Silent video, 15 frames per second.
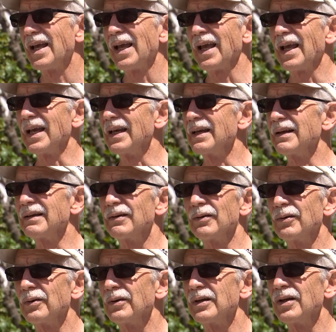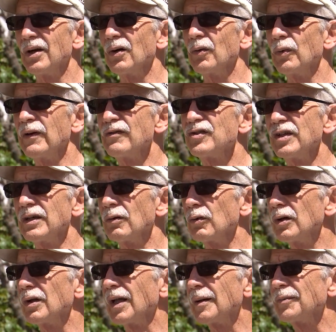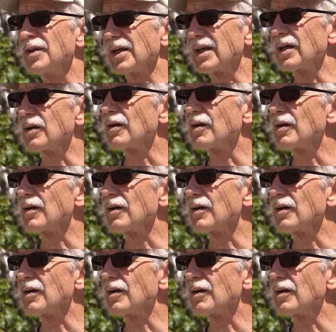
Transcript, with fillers: And, you know, we've seen a real uptick in